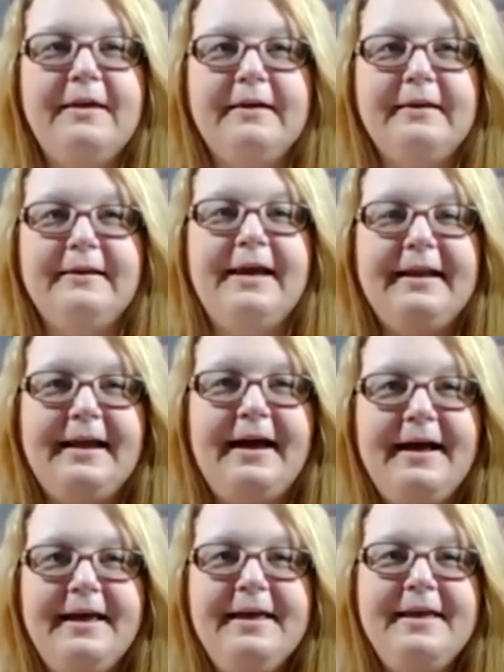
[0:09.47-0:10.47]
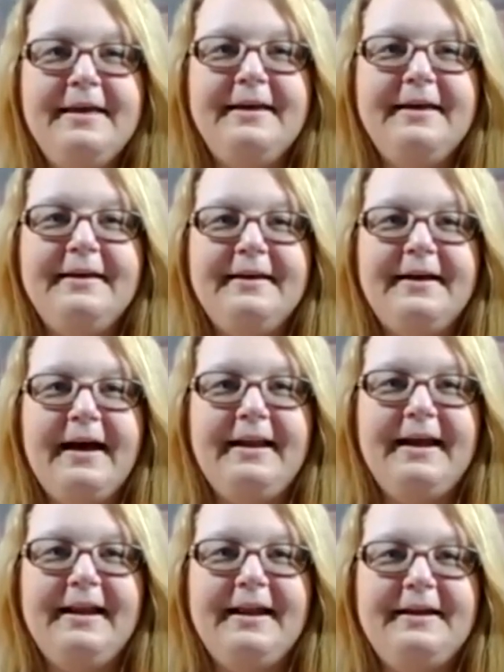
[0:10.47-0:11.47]
Lela. Hi,
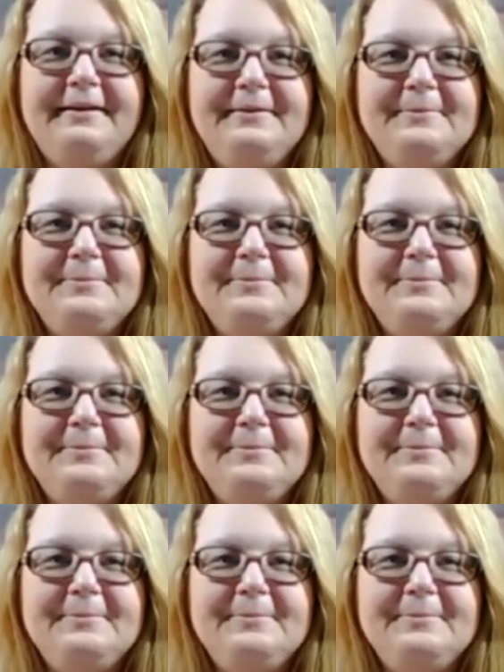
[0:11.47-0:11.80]
Lela.